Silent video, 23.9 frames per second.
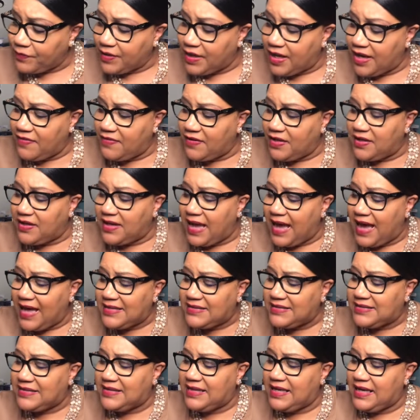And the
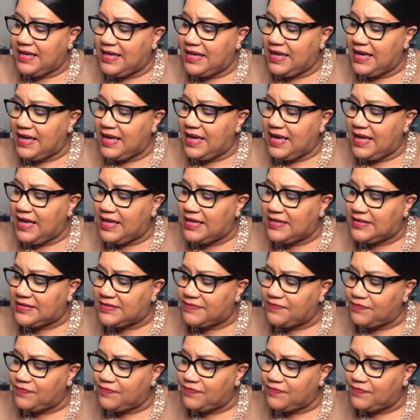last thing is,